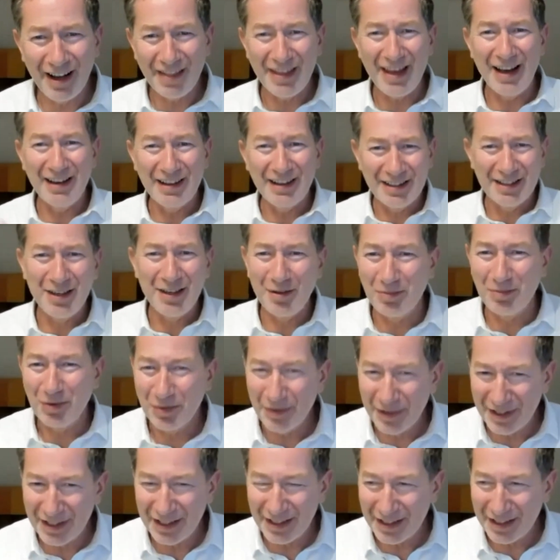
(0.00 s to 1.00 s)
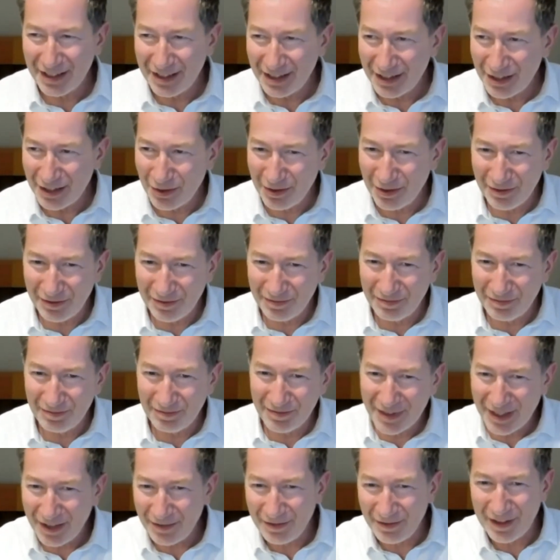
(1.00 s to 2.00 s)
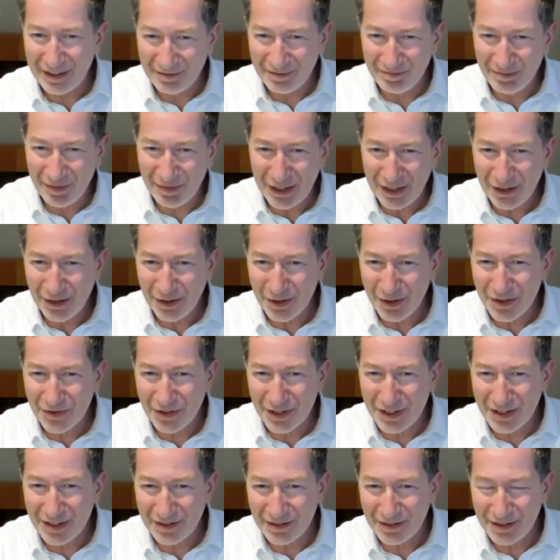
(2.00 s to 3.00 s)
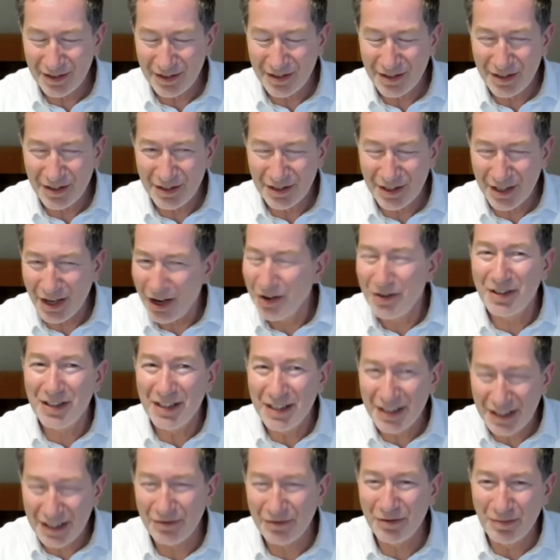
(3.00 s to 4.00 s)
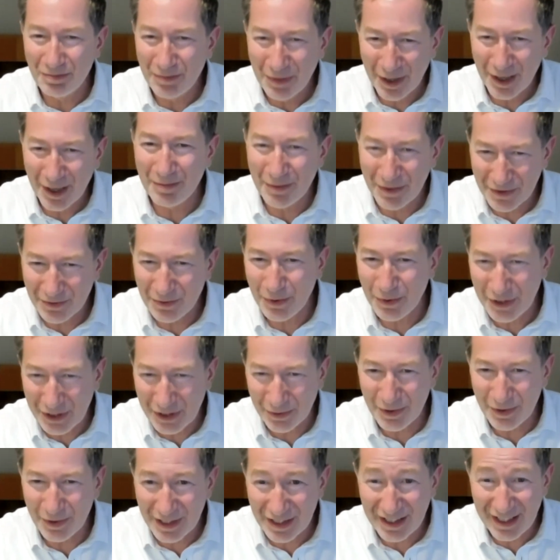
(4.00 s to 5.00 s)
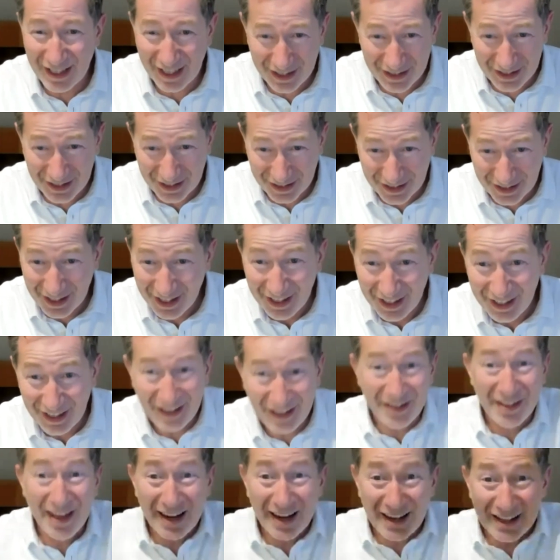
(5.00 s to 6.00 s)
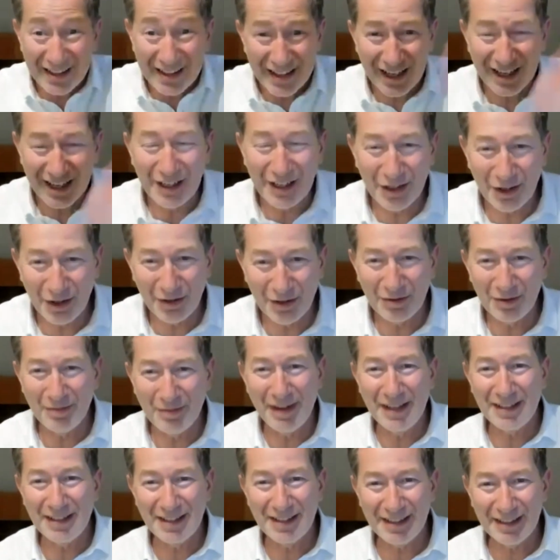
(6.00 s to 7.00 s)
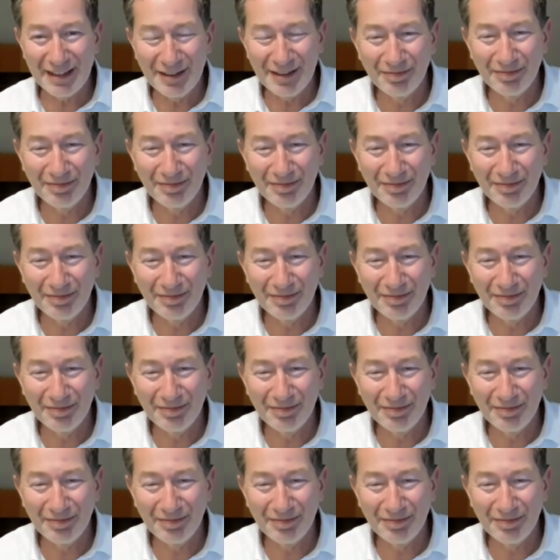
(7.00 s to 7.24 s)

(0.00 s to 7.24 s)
that example, because it's sort of something being used for totally different purpose for which it was intended, and then it taking off immensely.